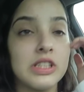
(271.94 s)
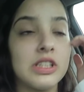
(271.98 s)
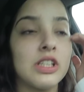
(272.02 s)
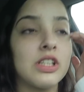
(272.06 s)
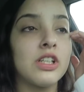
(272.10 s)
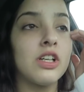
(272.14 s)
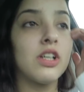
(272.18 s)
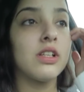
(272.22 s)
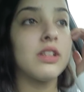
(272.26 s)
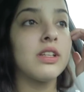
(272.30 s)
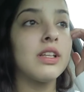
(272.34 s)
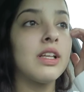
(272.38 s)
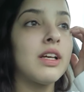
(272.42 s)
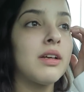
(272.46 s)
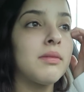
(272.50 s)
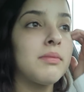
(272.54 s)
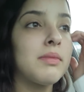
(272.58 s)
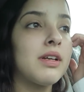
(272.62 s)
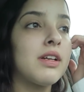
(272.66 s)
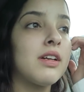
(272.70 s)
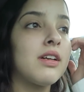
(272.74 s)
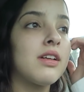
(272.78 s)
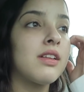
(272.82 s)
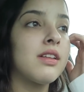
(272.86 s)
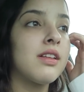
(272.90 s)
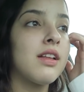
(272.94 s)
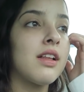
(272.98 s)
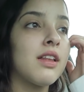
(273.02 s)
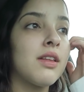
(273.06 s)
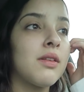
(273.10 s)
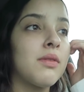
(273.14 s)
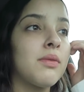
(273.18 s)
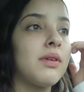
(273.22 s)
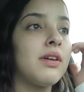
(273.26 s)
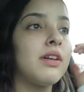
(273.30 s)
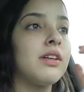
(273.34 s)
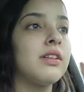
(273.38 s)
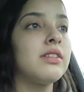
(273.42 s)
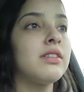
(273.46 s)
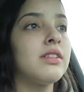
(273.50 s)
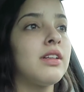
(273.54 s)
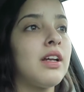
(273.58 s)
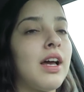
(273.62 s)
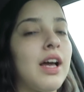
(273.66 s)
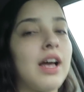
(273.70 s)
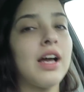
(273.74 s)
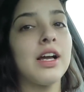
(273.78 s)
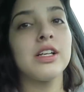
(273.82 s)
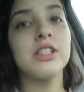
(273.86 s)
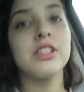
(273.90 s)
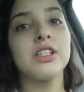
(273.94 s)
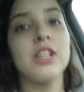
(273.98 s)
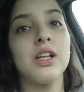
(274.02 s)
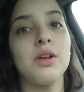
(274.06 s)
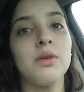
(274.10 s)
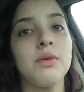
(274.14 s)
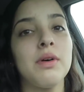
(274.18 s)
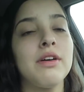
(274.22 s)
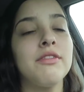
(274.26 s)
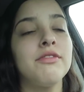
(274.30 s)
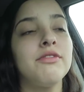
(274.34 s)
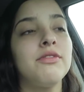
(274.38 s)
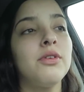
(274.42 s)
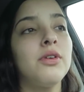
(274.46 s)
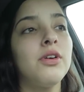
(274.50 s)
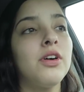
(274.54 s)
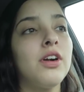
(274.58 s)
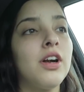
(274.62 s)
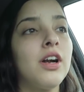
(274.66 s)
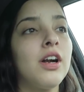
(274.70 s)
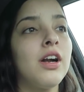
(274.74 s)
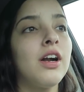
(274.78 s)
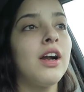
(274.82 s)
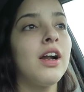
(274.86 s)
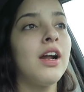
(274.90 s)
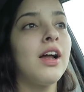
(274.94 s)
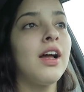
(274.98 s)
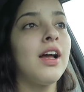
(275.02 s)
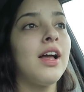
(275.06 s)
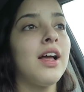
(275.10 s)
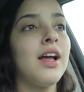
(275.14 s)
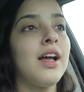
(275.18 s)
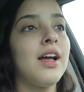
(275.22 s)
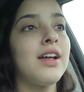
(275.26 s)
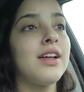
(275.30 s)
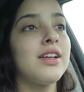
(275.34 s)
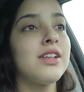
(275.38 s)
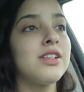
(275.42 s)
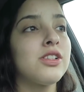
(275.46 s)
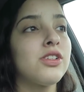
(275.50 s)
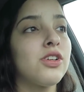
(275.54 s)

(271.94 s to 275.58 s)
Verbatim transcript: is a good thing because that's what I actually went for.